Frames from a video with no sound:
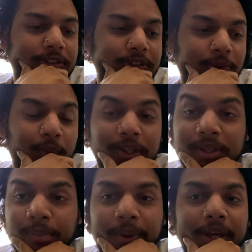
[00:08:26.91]
with
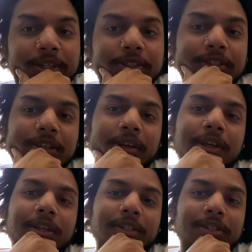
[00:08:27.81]
the Benz
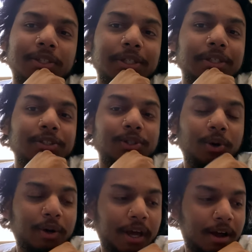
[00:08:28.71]
to
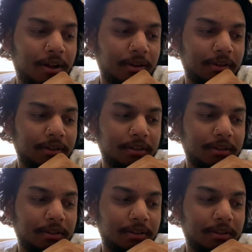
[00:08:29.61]
SoCal